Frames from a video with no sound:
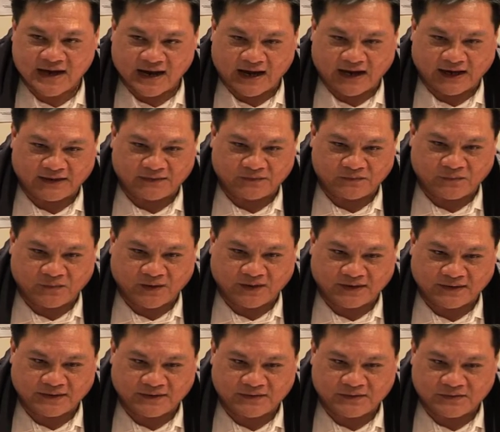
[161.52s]
and
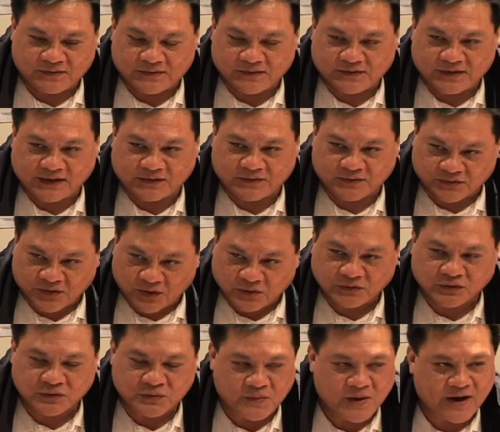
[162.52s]
when they could go
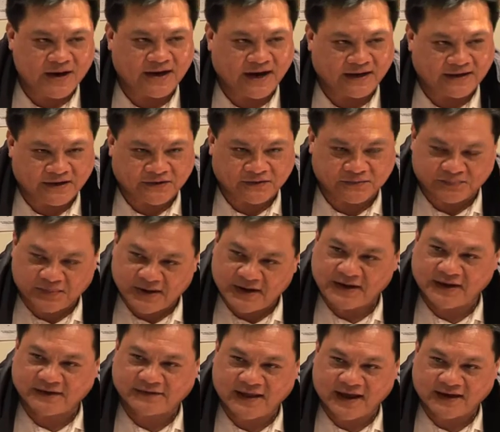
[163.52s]
to work and they could pay
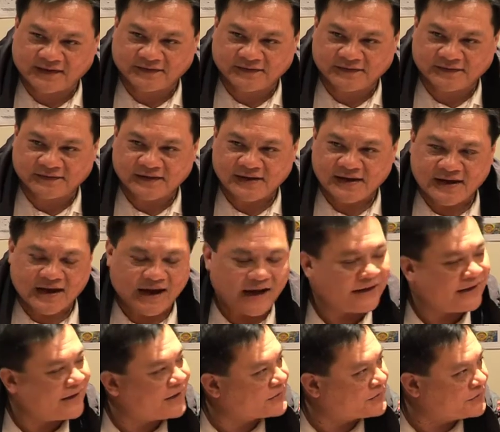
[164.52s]
their taxes
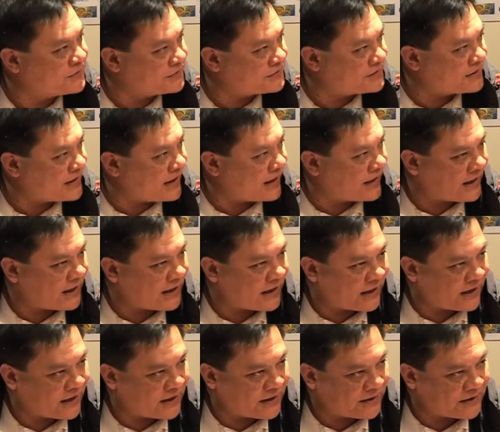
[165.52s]
and they could
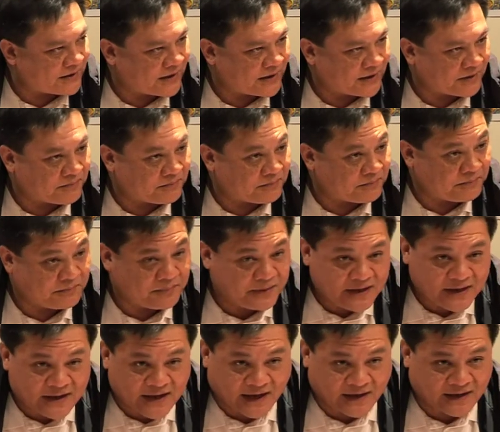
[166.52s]

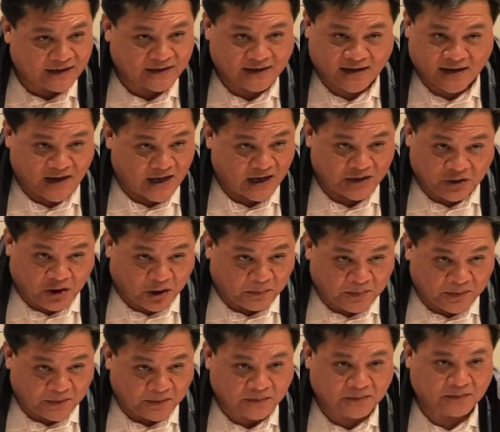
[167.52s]
be like a
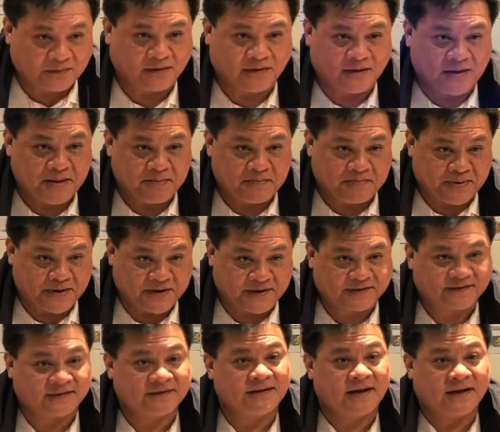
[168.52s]
normal
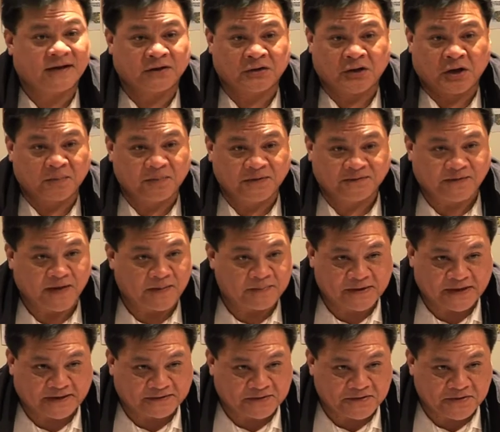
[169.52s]
person and a normal
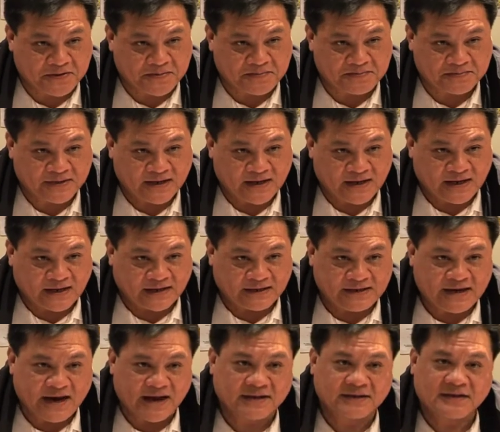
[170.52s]
family at home.
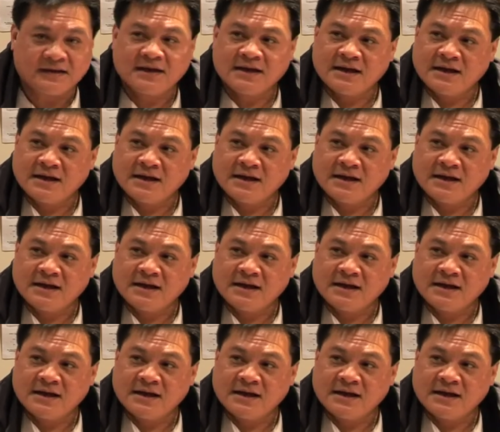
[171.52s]
Yet,